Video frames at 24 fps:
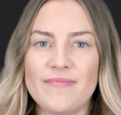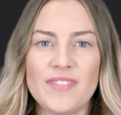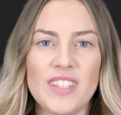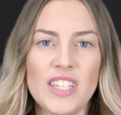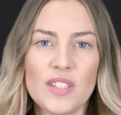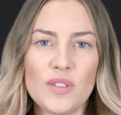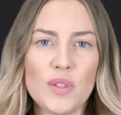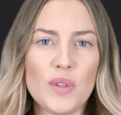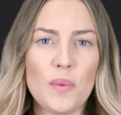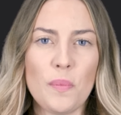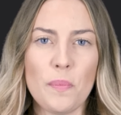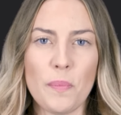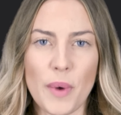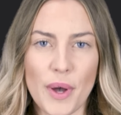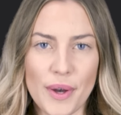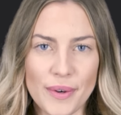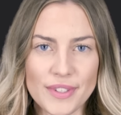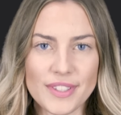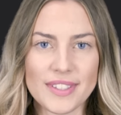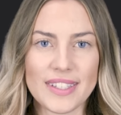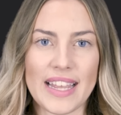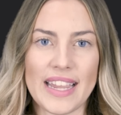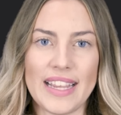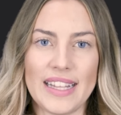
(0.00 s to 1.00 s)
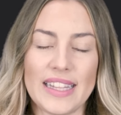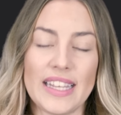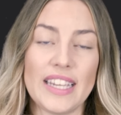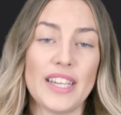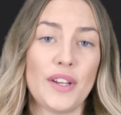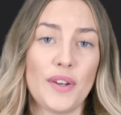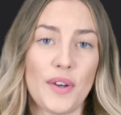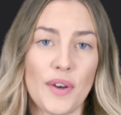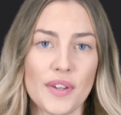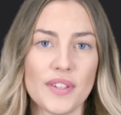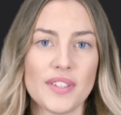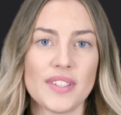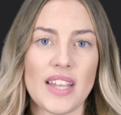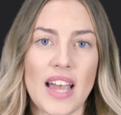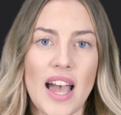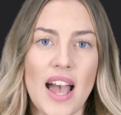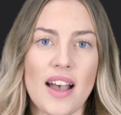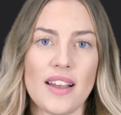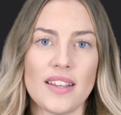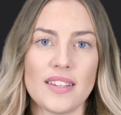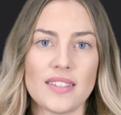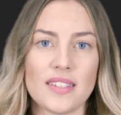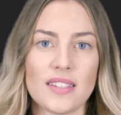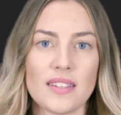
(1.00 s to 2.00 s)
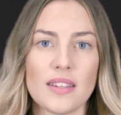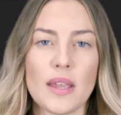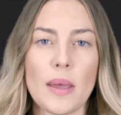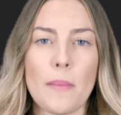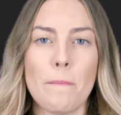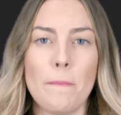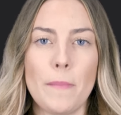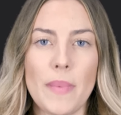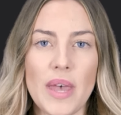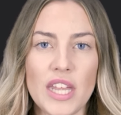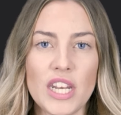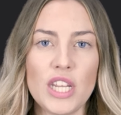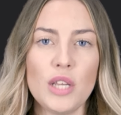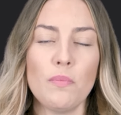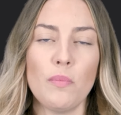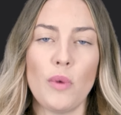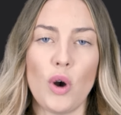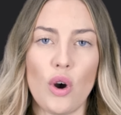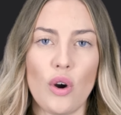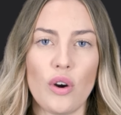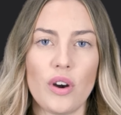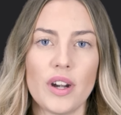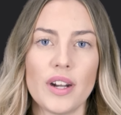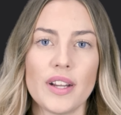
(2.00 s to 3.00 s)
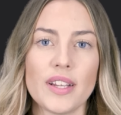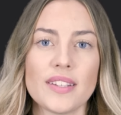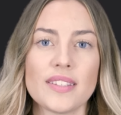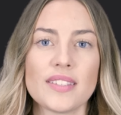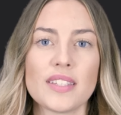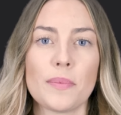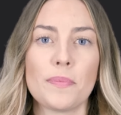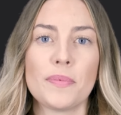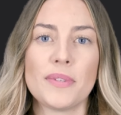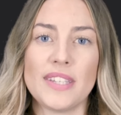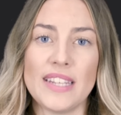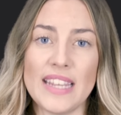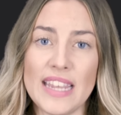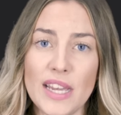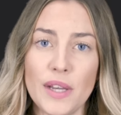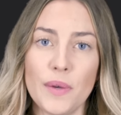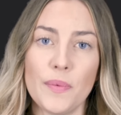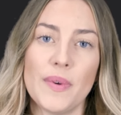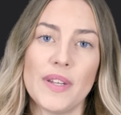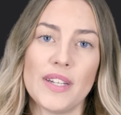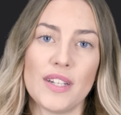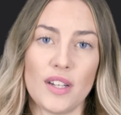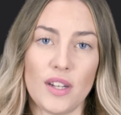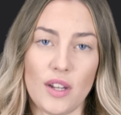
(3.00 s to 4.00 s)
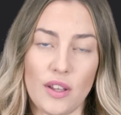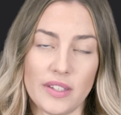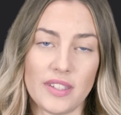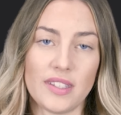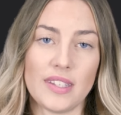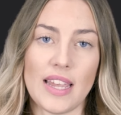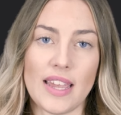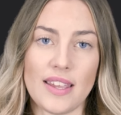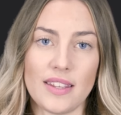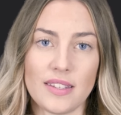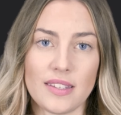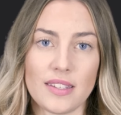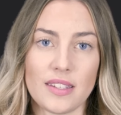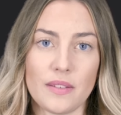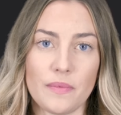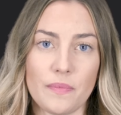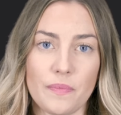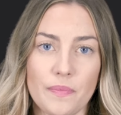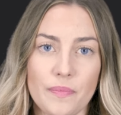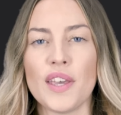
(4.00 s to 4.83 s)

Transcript: this will most likely cost us many more subsequent losses.